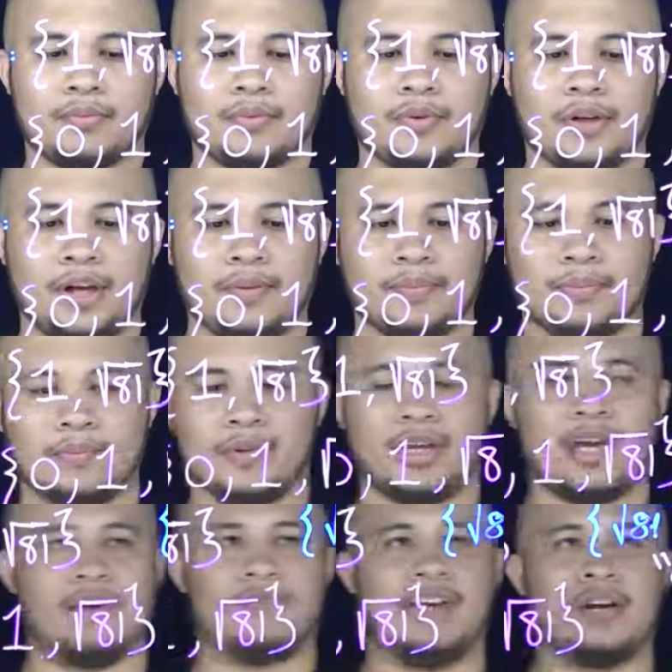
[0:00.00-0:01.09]
Okay,
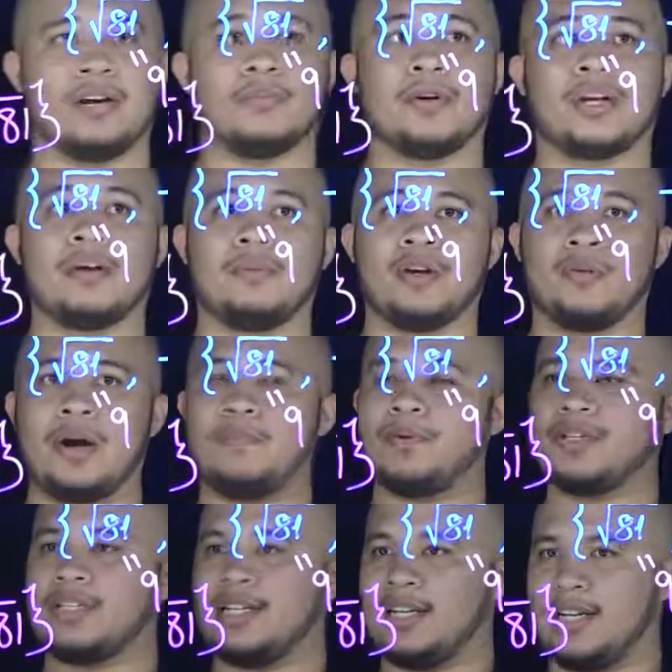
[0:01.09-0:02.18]
if a number can be
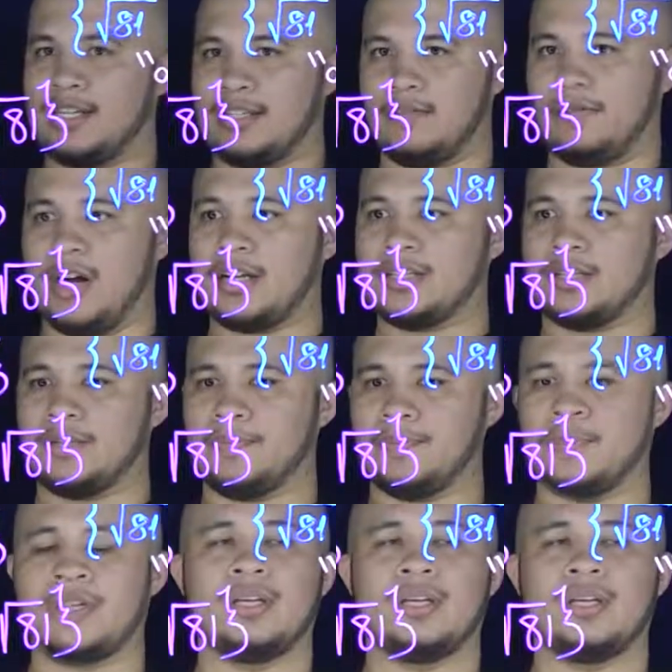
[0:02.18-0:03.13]
represented as a fraction,